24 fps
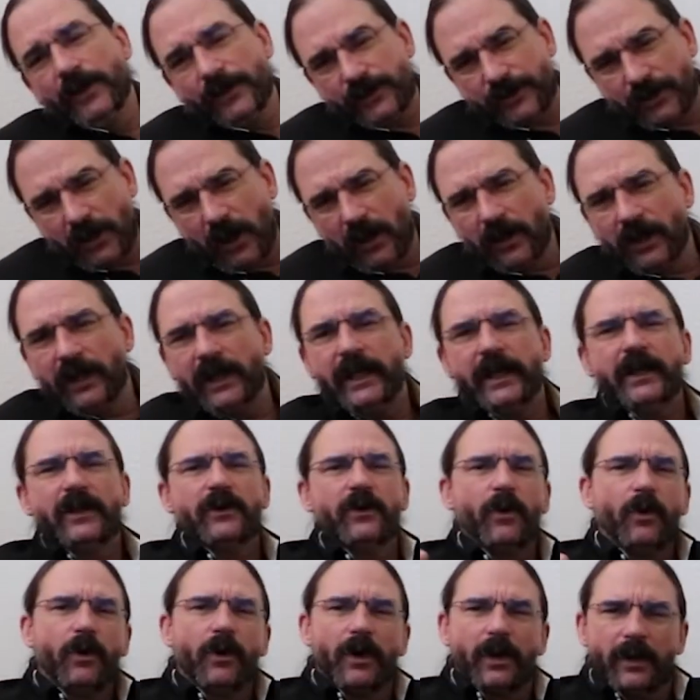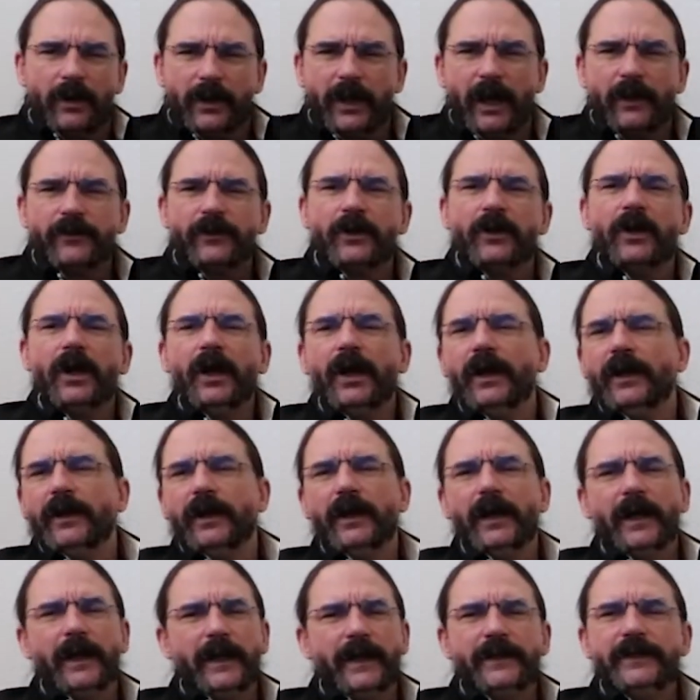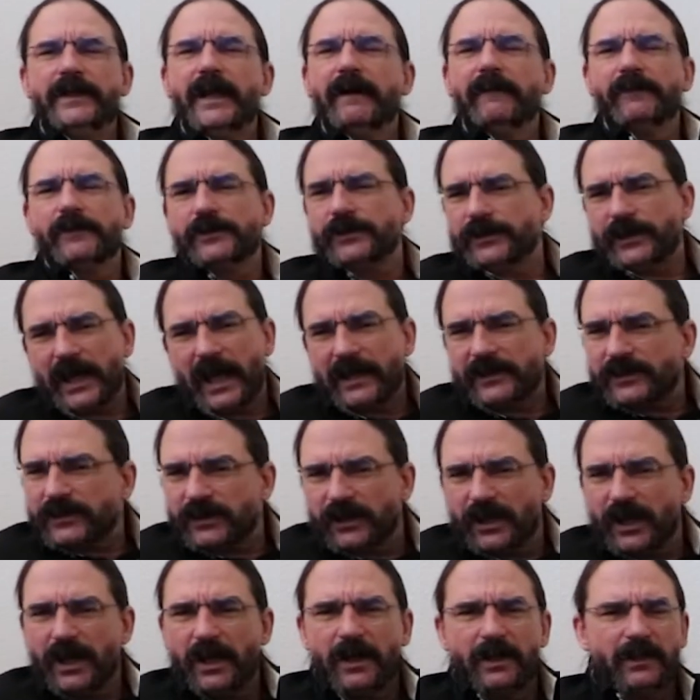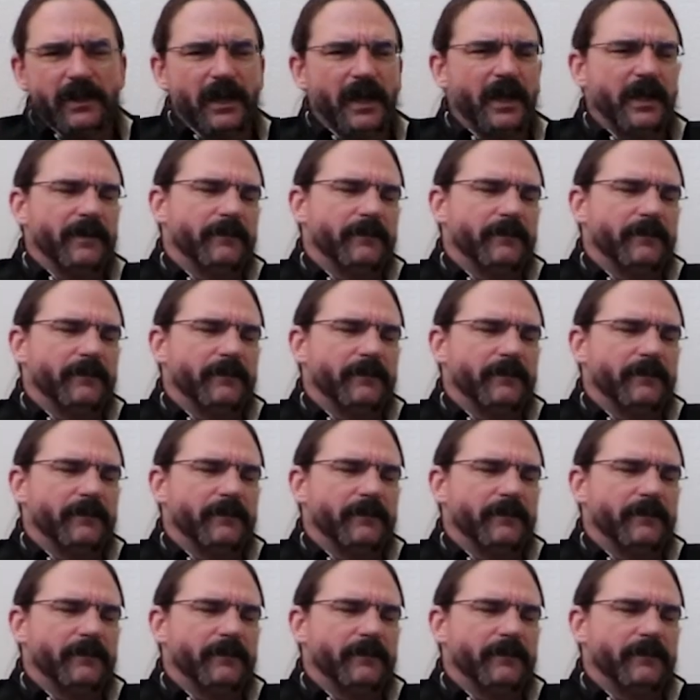Starlink or other uh, endeavors, Tesla, uh,